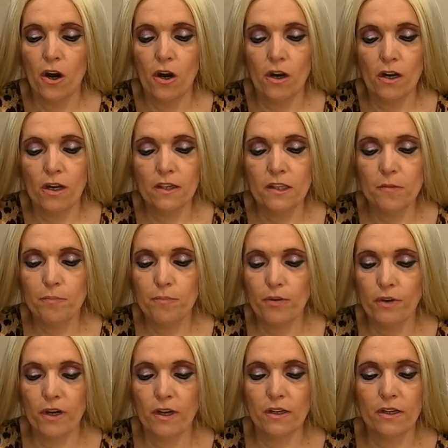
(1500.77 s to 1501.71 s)
all the
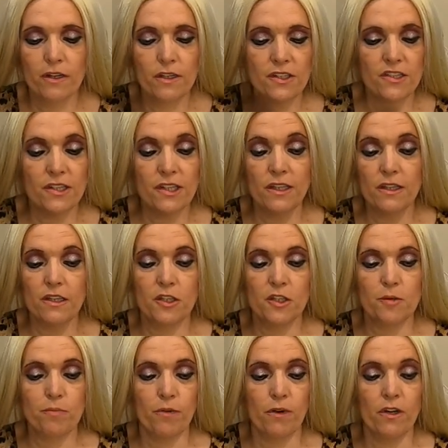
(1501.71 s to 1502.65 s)
products in
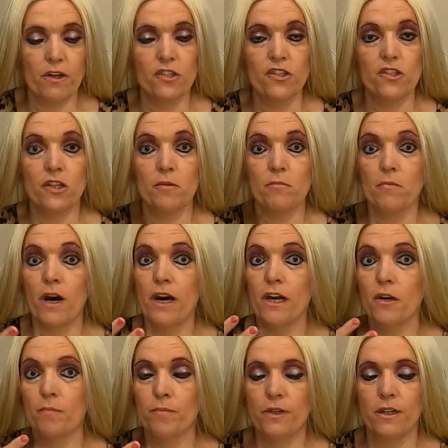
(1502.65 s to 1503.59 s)
this box, in
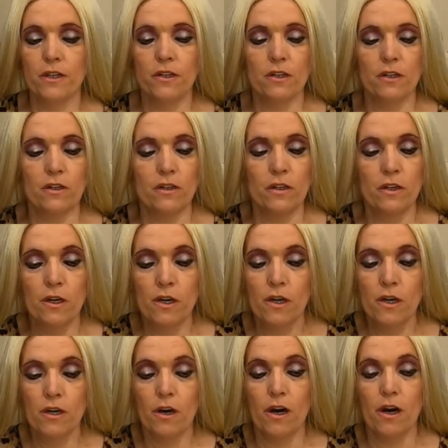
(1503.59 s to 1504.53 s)
my opinion,
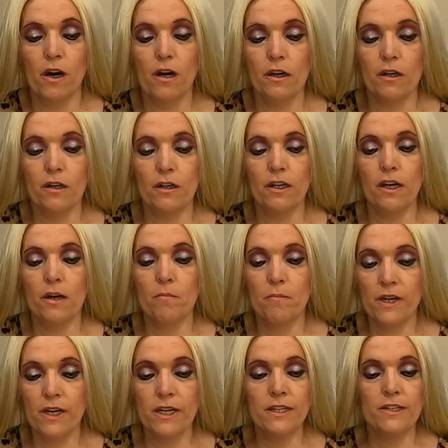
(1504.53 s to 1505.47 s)
are
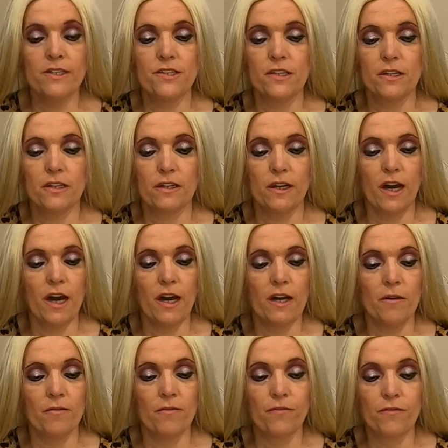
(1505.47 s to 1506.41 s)
amazing.
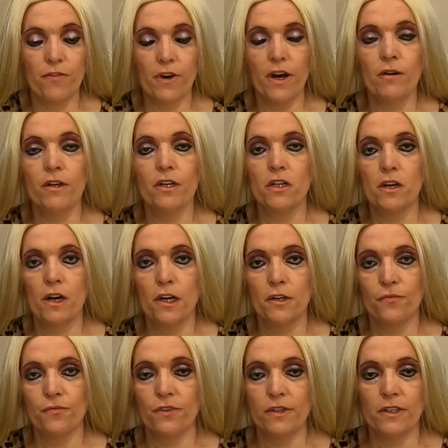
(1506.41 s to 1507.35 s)
I am very
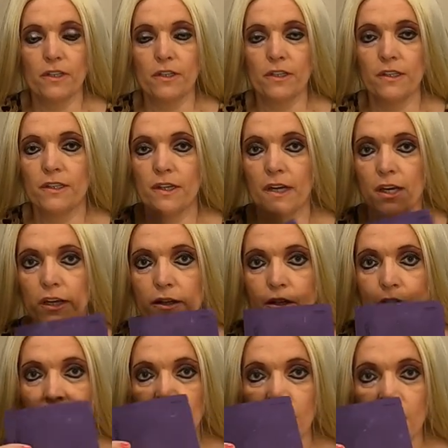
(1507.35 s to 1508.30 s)
confident
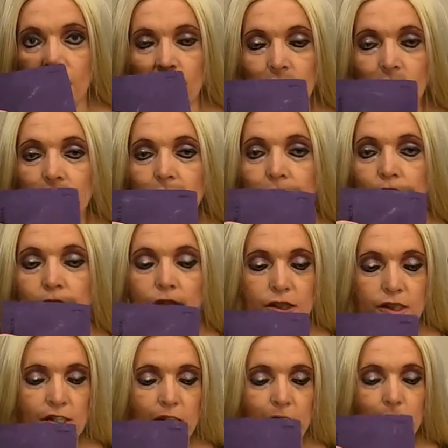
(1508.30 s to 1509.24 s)
that
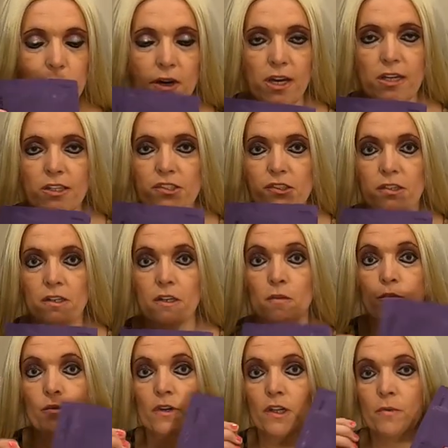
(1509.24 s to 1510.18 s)
these masks
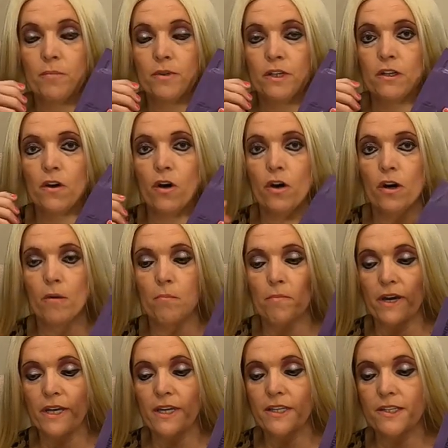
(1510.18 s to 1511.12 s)
here will be
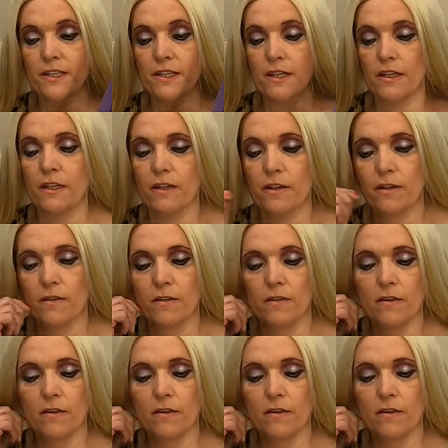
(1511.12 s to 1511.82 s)
amazing.